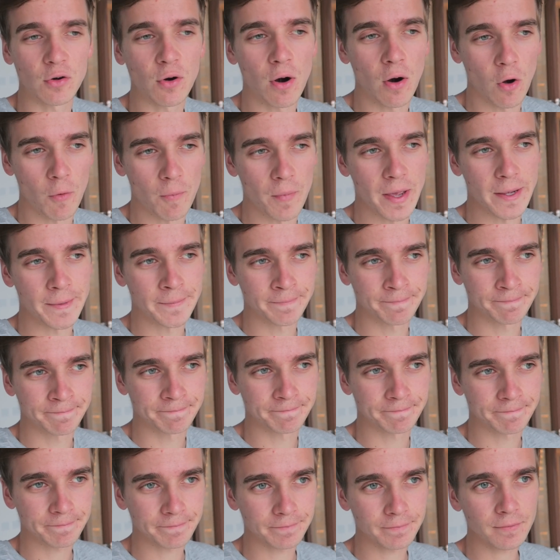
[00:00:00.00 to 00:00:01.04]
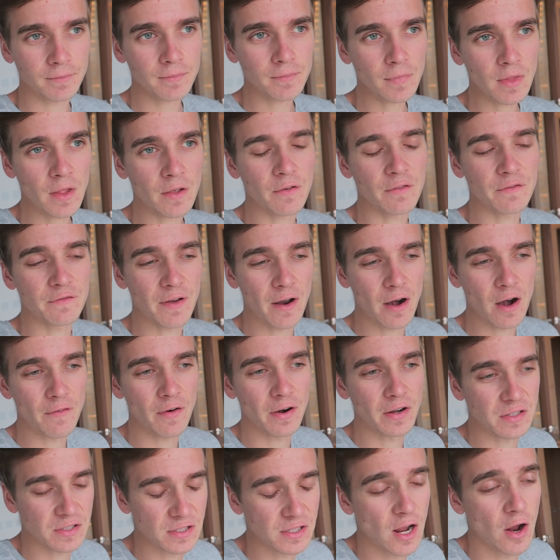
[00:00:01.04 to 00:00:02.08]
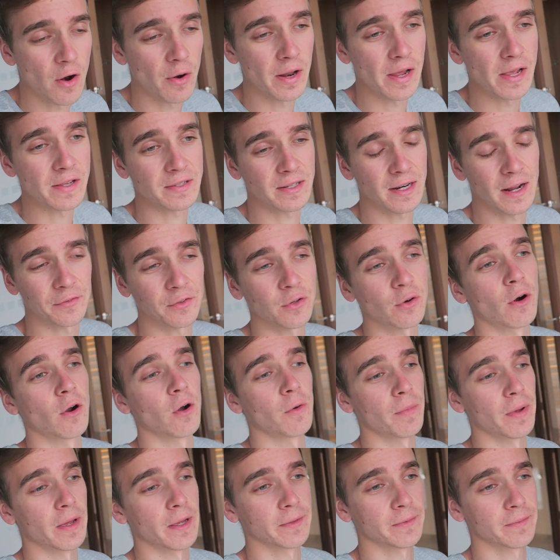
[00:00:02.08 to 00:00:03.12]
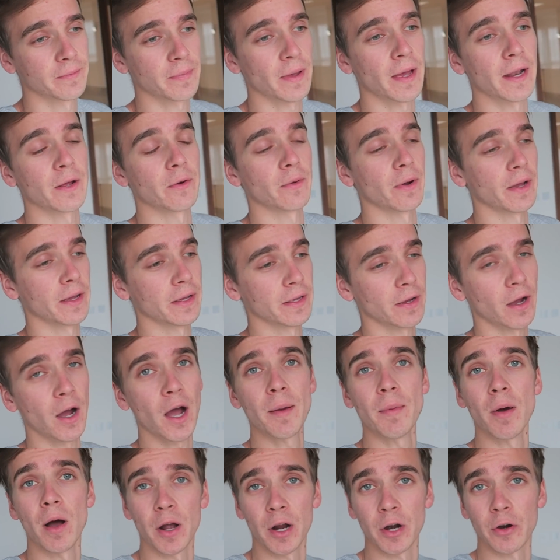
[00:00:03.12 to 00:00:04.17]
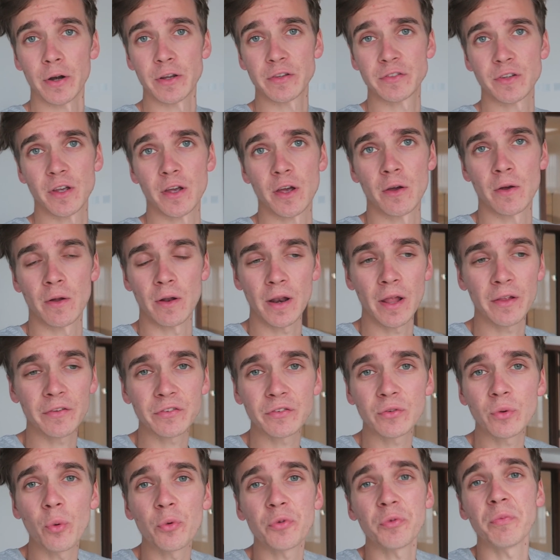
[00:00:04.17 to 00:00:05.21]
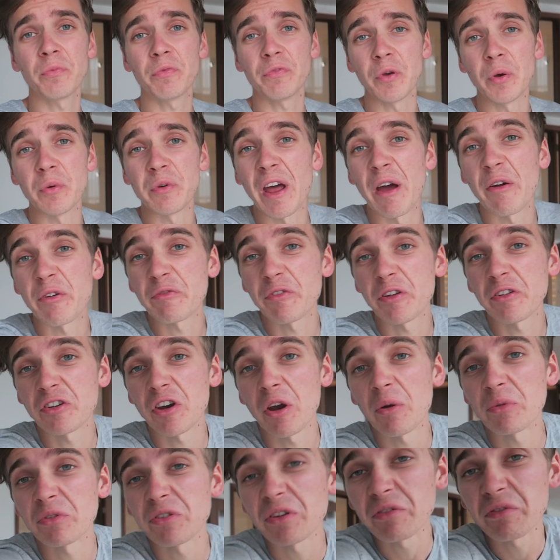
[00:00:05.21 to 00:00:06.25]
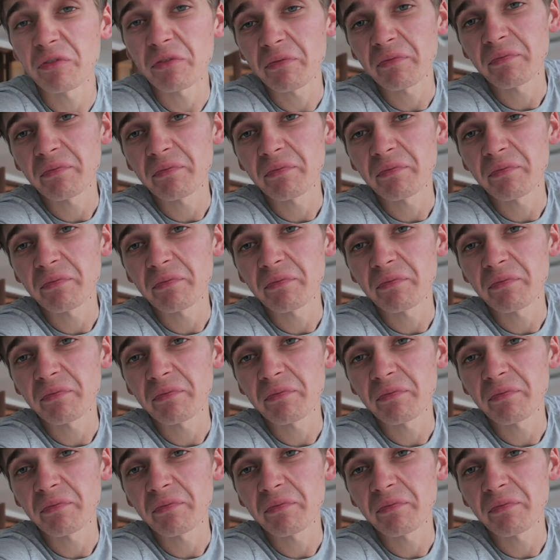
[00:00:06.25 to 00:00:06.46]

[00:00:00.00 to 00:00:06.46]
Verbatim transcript: to grow on me. Very, very slowly it's gonna have to grow on me. But anyway, I'm hungry, so let's sort some food out for Joseph.